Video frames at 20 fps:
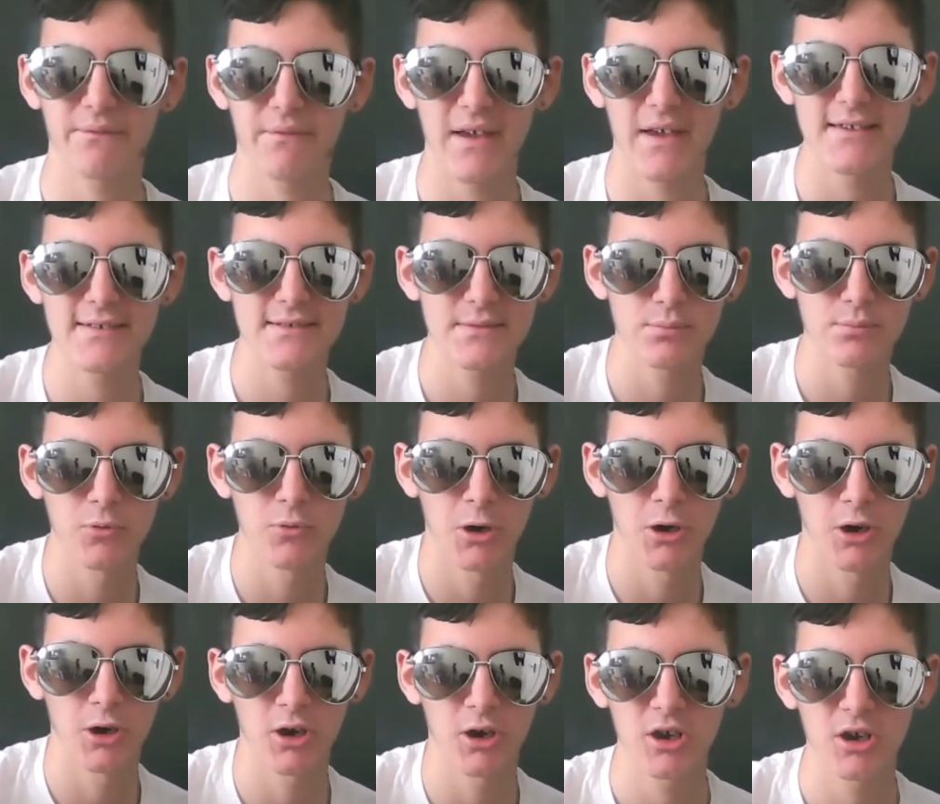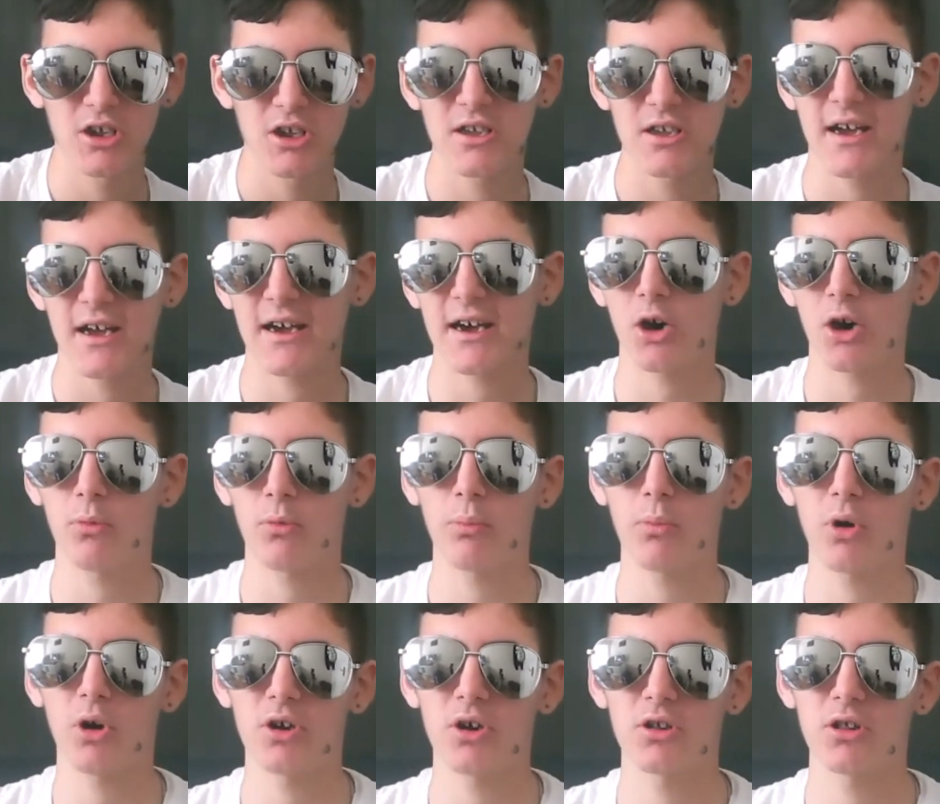Facebook, on
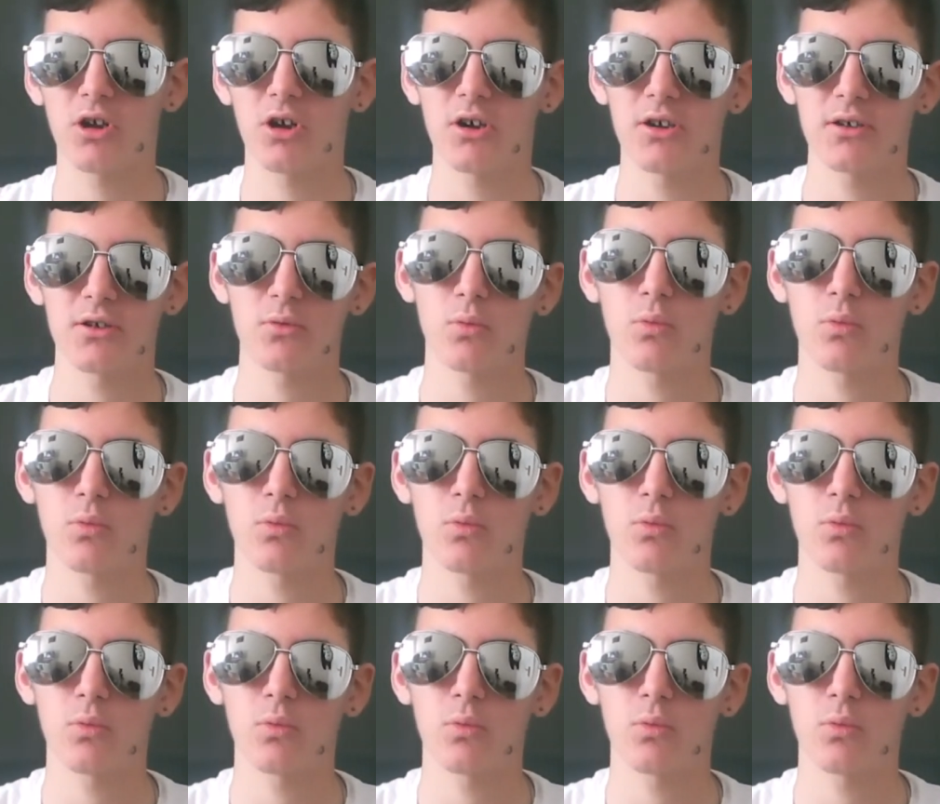my like